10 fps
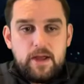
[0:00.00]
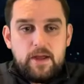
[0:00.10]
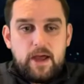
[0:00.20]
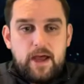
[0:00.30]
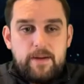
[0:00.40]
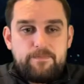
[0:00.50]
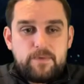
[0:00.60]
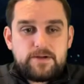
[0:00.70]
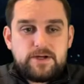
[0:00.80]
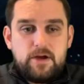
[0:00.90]

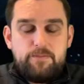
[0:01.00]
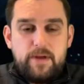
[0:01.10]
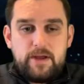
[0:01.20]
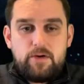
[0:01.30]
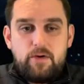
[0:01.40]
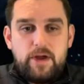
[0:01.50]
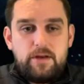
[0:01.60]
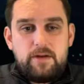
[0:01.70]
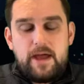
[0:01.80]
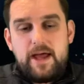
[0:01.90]
So
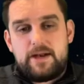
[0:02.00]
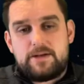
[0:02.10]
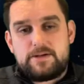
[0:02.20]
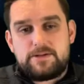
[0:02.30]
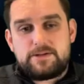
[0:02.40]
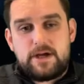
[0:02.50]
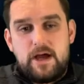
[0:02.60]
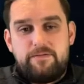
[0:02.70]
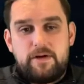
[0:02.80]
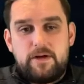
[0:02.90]
Bitcoin and
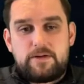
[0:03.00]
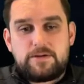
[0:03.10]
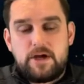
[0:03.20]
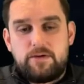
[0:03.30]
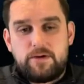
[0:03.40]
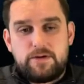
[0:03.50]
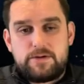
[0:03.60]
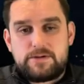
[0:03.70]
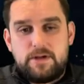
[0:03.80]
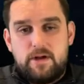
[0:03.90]
other
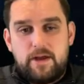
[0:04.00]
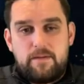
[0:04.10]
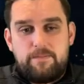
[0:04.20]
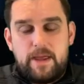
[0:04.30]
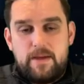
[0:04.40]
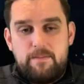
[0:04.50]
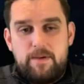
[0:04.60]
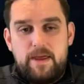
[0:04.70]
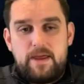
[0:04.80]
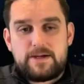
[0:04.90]
tokens like
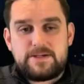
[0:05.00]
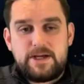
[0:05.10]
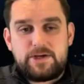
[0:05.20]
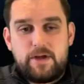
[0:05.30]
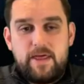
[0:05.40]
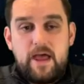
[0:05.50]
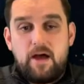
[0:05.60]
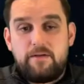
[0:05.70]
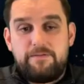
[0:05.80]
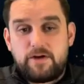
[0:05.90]
BNB, etc., they
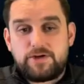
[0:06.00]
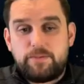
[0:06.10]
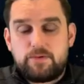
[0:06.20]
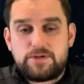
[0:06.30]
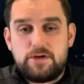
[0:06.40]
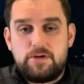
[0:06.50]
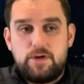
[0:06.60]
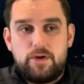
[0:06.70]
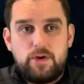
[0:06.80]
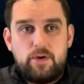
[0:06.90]
are fungible. So
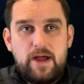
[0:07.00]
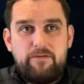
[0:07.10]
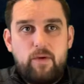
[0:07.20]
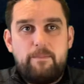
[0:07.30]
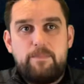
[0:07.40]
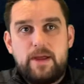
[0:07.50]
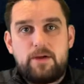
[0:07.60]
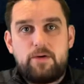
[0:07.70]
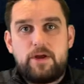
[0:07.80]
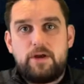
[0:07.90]
you'll have one
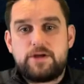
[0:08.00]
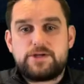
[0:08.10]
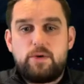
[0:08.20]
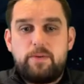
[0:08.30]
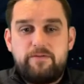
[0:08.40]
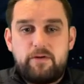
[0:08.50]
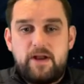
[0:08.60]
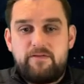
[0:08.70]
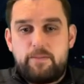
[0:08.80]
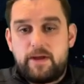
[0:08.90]
Bitcoin and you can swap it for
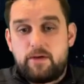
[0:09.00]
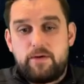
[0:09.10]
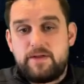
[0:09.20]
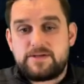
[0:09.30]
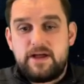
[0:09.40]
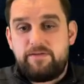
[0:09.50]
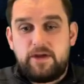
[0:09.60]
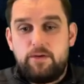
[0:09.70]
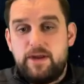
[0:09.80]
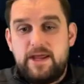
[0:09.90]
another Bitcoin. There's
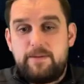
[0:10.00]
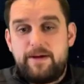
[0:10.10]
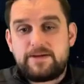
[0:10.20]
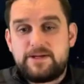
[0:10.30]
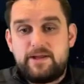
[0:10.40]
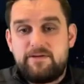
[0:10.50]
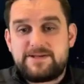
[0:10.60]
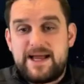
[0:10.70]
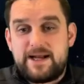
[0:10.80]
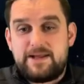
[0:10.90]
nothing unique about it. They're
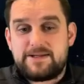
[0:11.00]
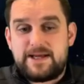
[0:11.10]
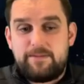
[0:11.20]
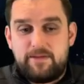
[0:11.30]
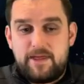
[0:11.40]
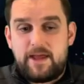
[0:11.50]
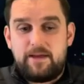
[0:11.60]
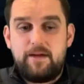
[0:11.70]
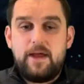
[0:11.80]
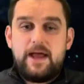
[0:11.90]
exactly the same thing.
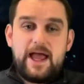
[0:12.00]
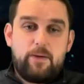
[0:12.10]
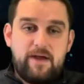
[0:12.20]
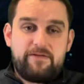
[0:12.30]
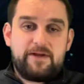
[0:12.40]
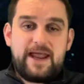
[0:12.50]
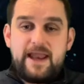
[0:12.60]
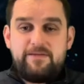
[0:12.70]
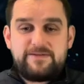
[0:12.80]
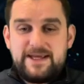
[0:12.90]
However, an
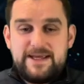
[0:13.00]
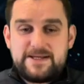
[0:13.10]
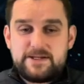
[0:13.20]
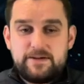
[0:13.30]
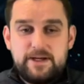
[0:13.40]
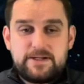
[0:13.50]
NFT isn't.